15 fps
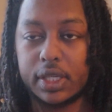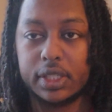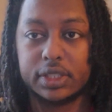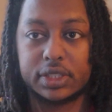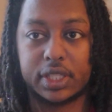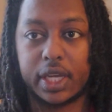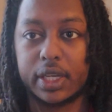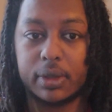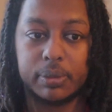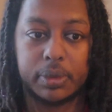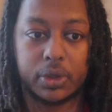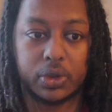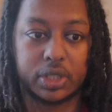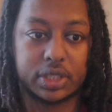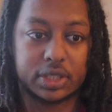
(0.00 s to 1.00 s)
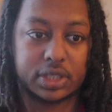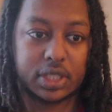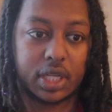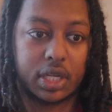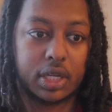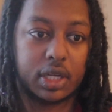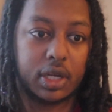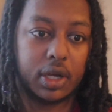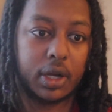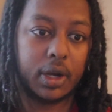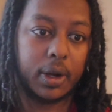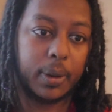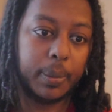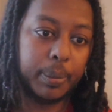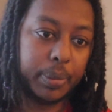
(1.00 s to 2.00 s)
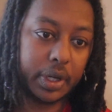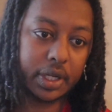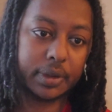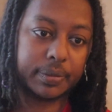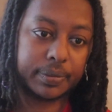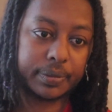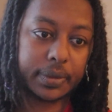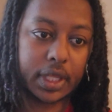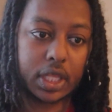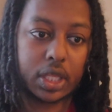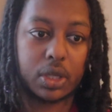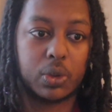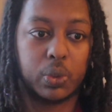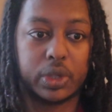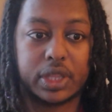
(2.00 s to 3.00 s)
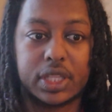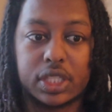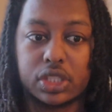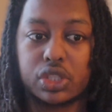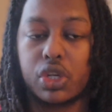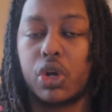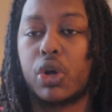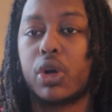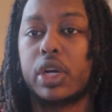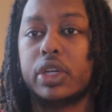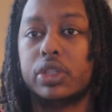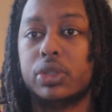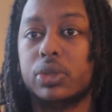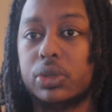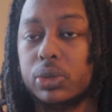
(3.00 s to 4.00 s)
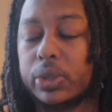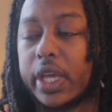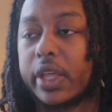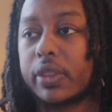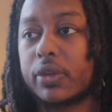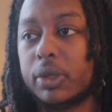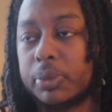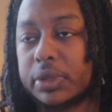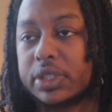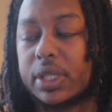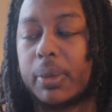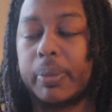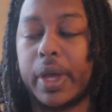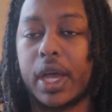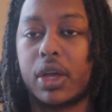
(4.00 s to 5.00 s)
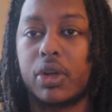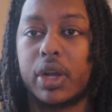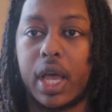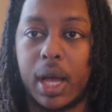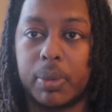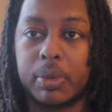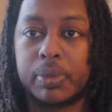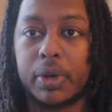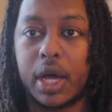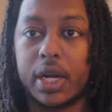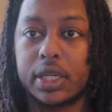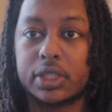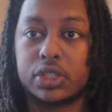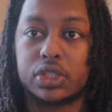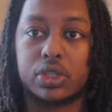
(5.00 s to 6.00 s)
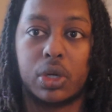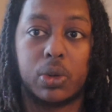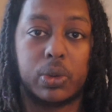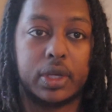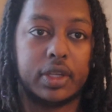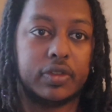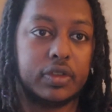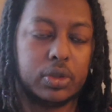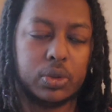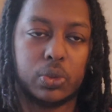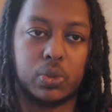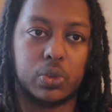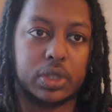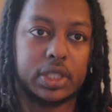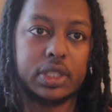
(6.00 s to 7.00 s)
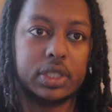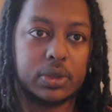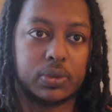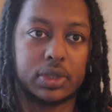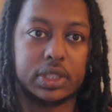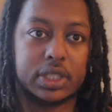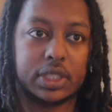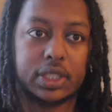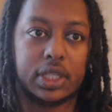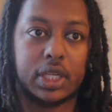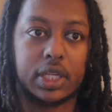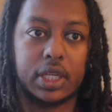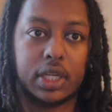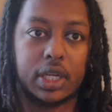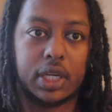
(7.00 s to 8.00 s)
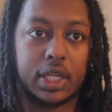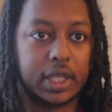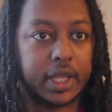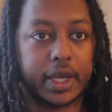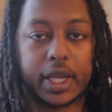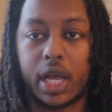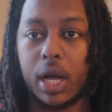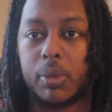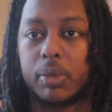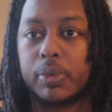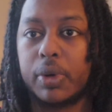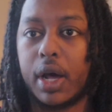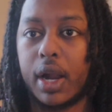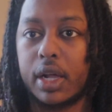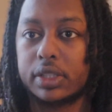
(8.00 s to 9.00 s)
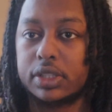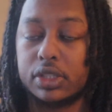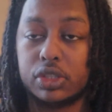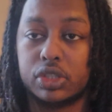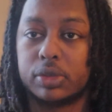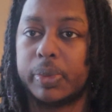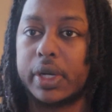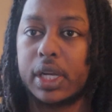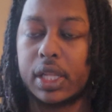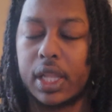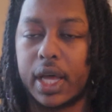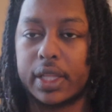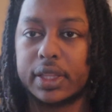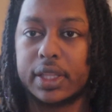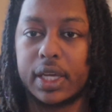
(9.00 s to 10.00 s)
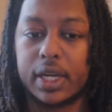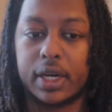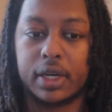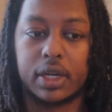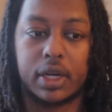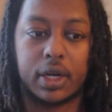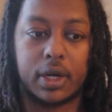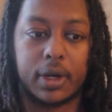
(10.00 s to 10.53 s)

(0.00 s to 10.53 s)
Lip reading: sign up bonus. But with this card, you do get 3% back on Apple products. So if you really, really like Apple products and you spend a lot there,